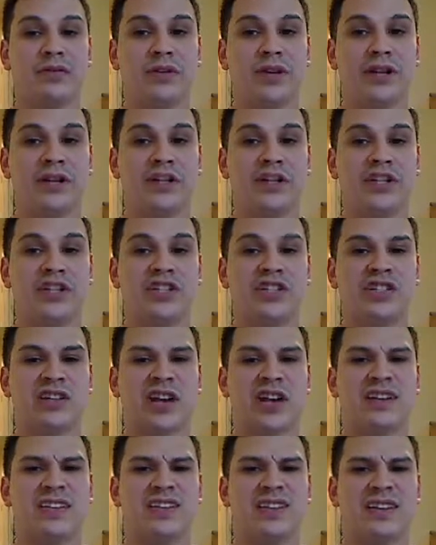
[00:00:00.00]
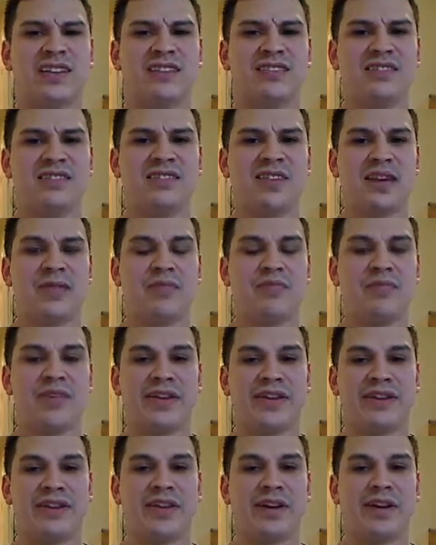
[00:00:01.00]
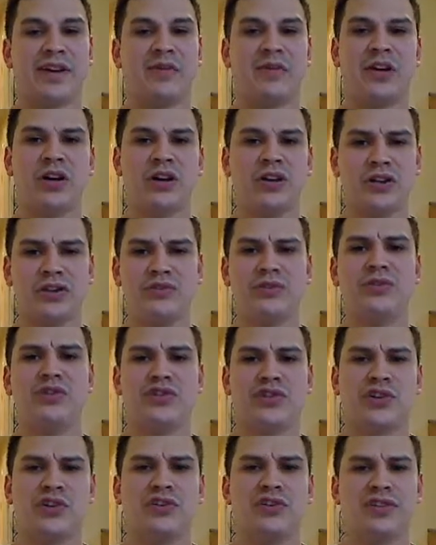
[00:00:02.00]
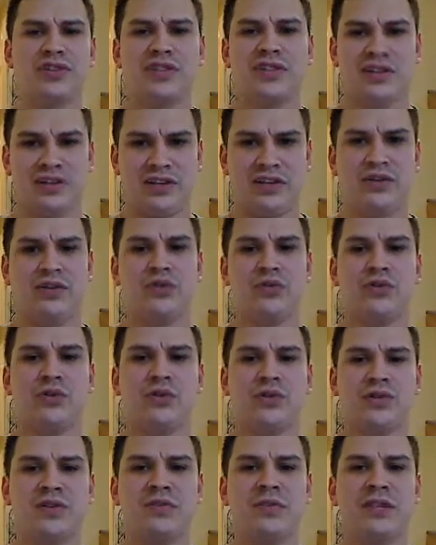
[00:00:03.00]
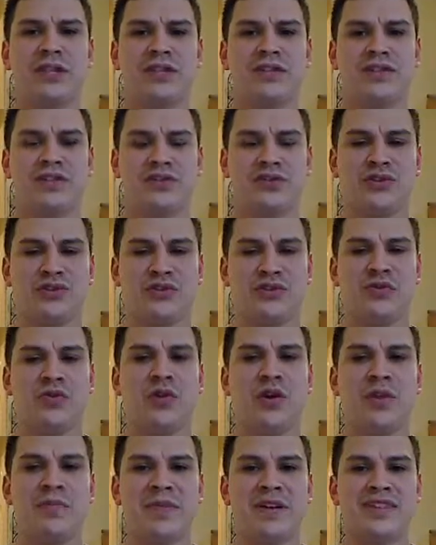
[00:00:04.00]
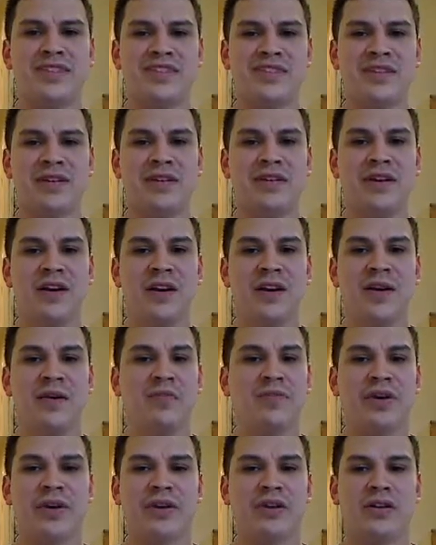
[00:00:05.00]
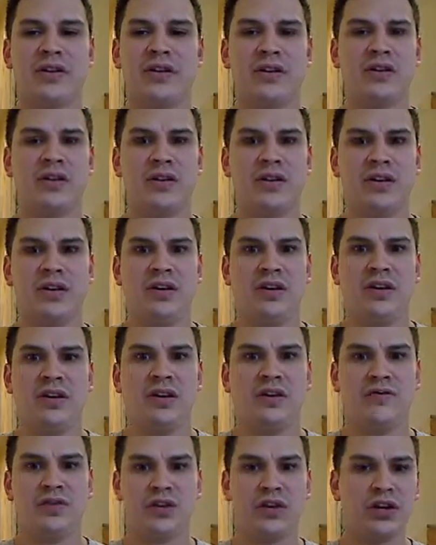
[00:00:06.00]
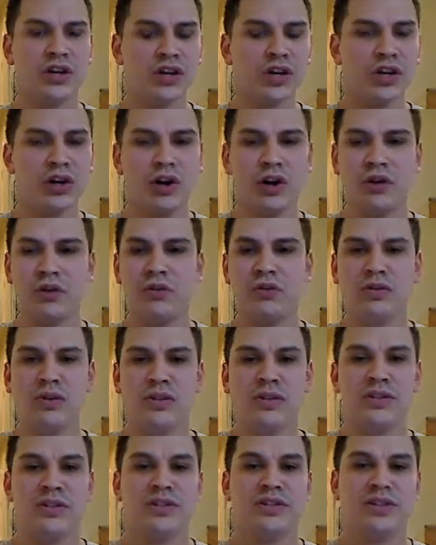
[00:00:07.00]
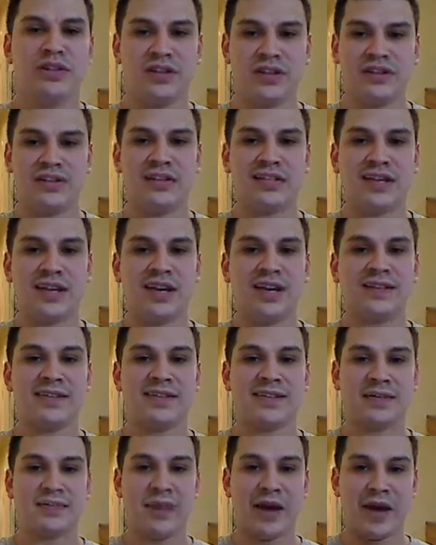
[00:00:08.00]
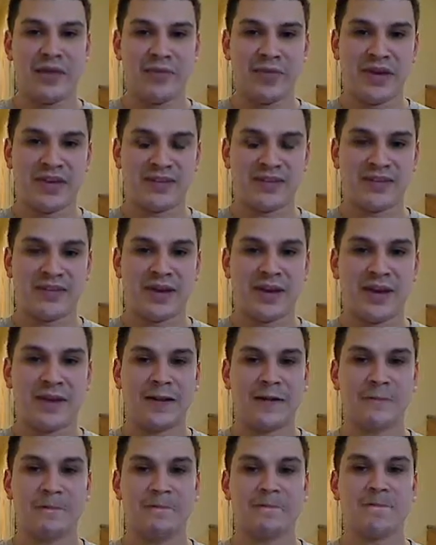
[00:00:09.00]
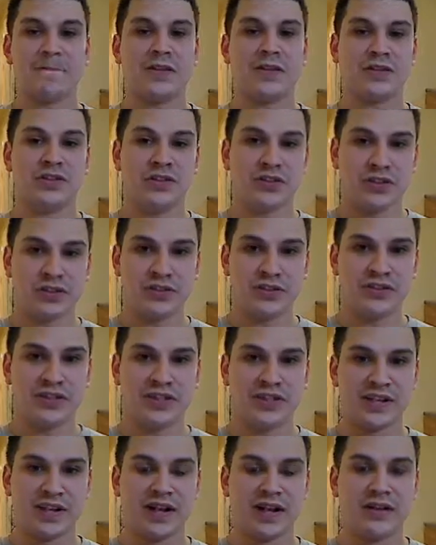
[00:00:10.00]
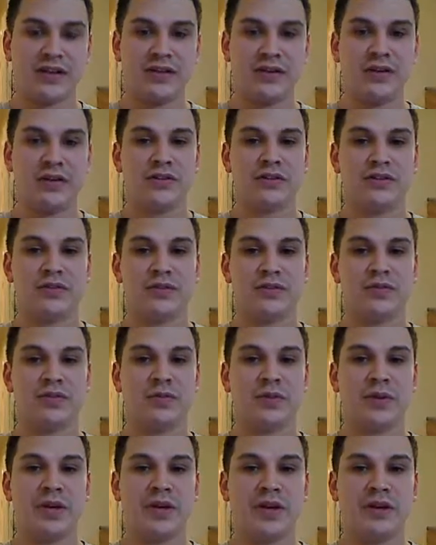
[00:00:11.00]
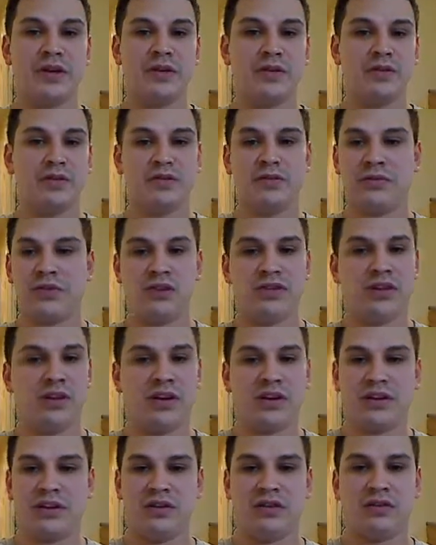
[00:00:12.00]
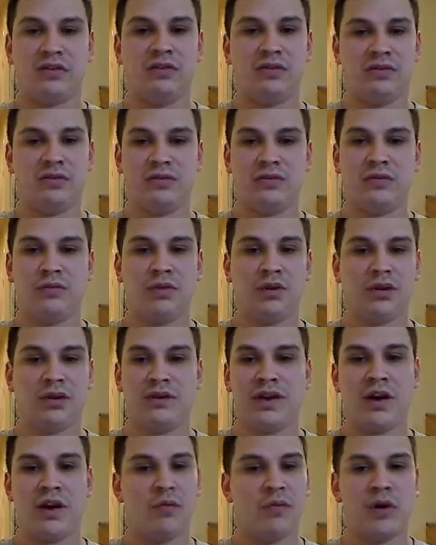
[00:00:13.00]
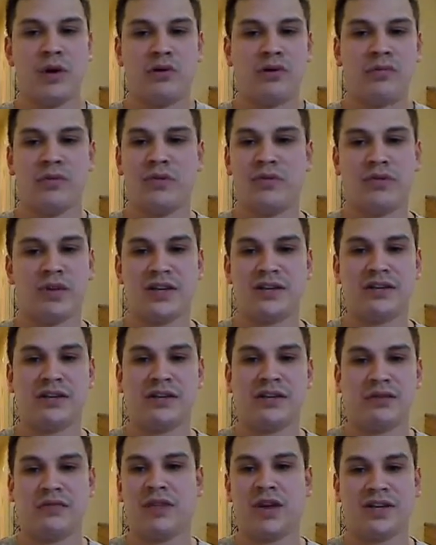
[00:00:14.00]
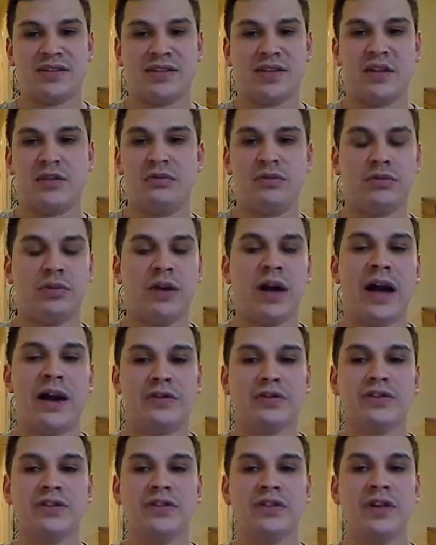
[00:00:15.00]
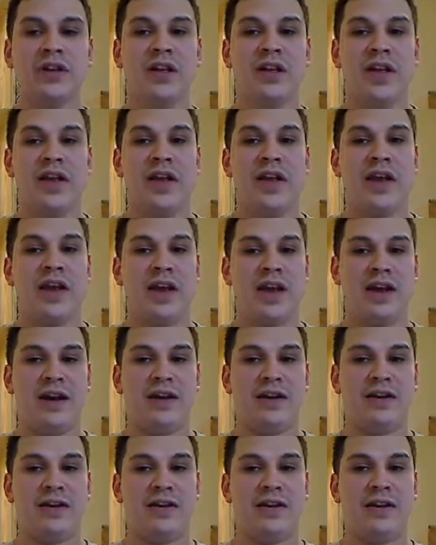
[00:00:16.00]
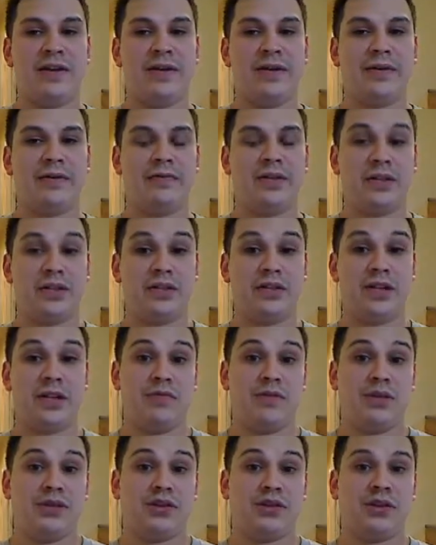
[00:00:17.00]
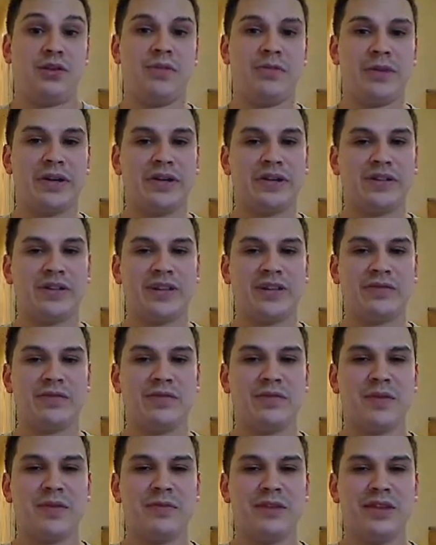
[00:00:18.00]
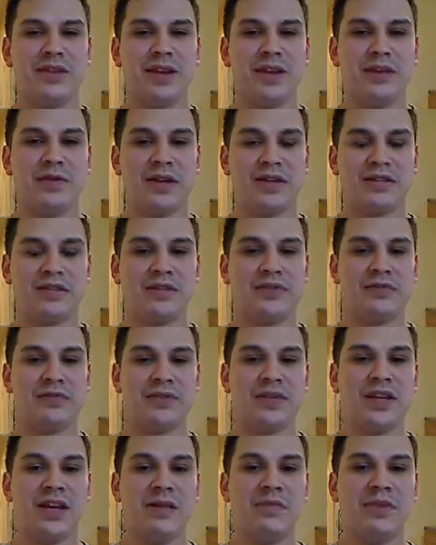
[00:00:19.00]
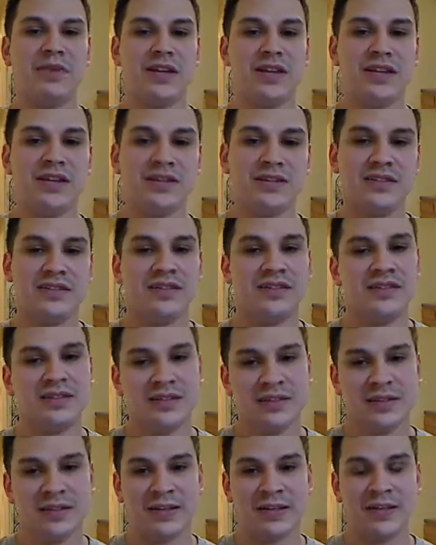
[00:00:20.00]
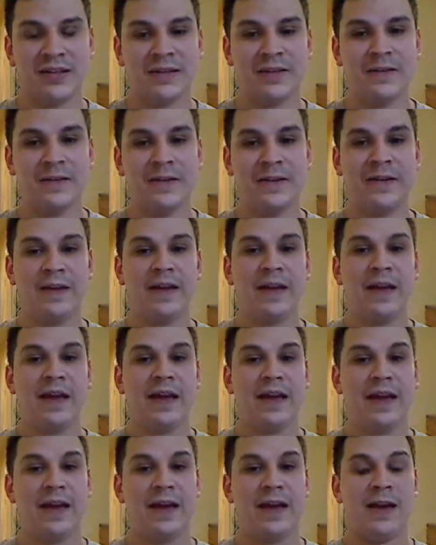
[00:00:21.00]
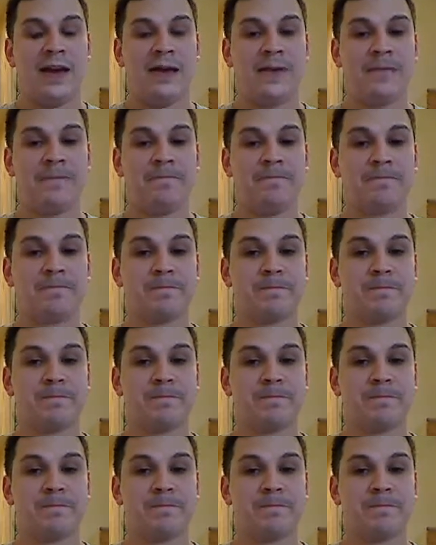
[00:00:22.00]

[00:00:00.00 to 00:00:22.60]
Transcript: and she's kind of saying in the same breath, like, I'm cutting you this courtesy and letting you talk to me like this because you are my son, but if you're going to go to the other side, to the Batman side, to the good side, so to speak, you're done here. You are not welcome in the Ra's al Ghul house." And, Damien's hurt by this. You have to remember, as tough as Damien is, he's still a kid. And